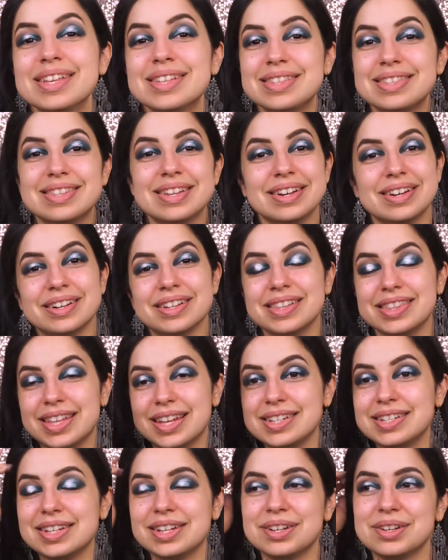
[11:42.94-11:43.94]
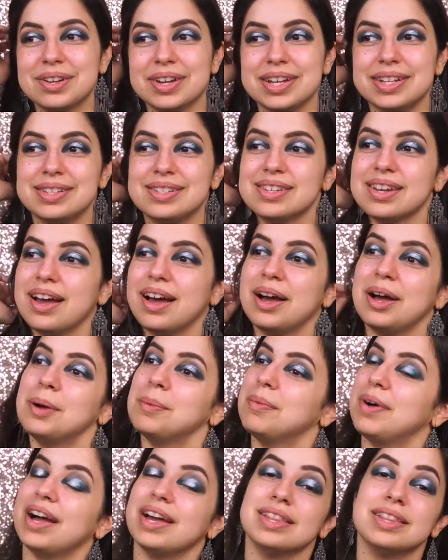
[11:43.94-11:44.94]
So they did a great
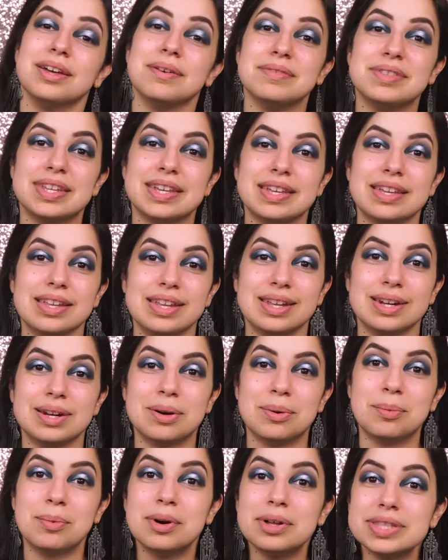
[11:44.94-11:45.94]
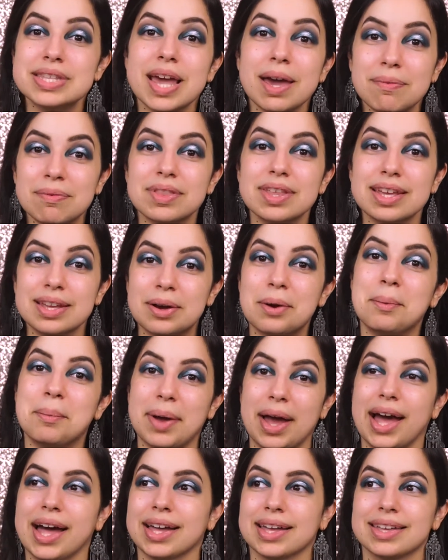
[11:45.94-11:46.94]
job. I loved it. You know, we'll definitely go
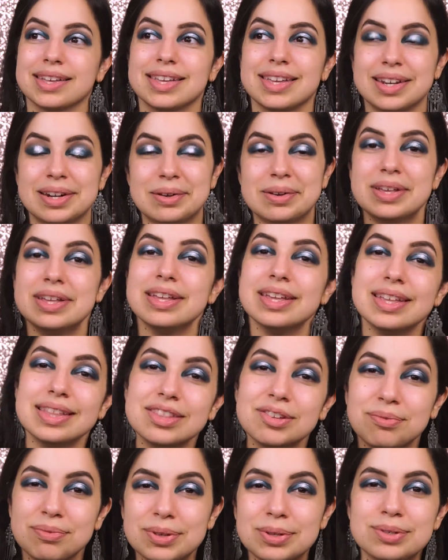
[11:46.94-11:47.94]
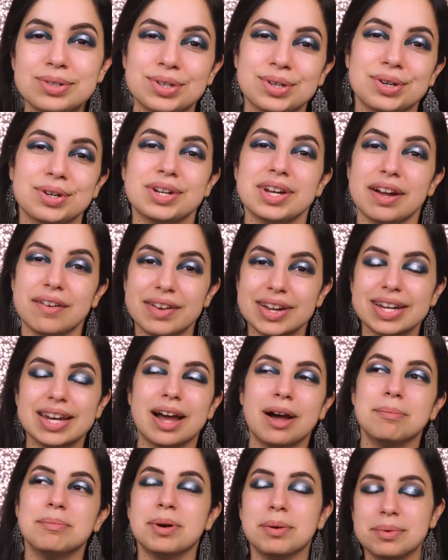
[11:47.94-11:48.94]
back, you know, in the future, not right
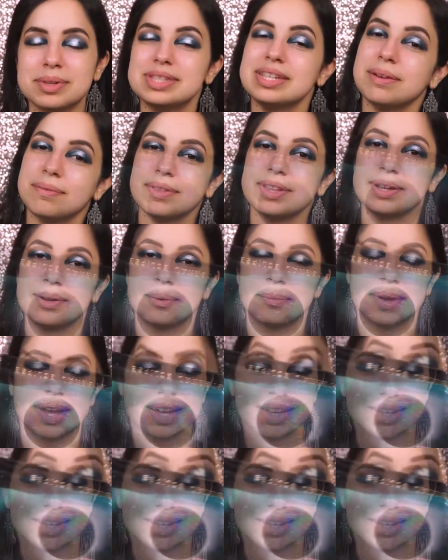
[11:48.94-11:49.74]
now, but we'll definitely go back.